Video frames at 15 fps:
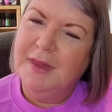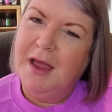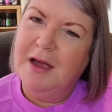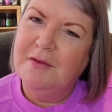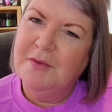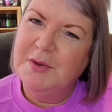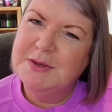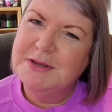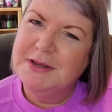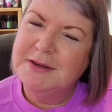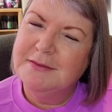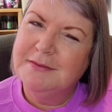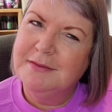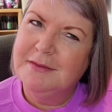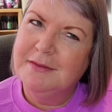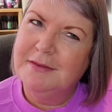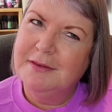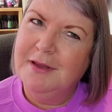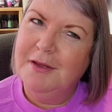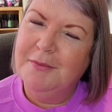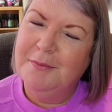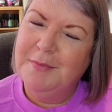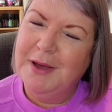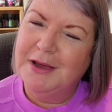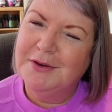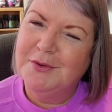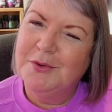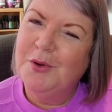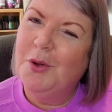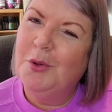I've also gotten back
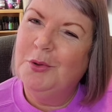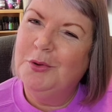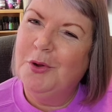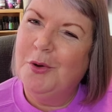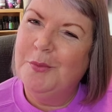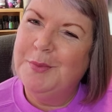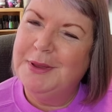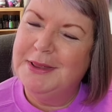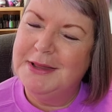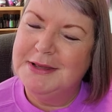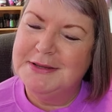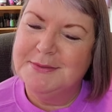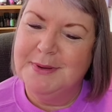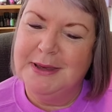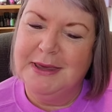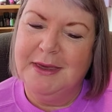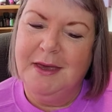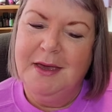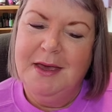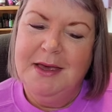to an old hobby this week.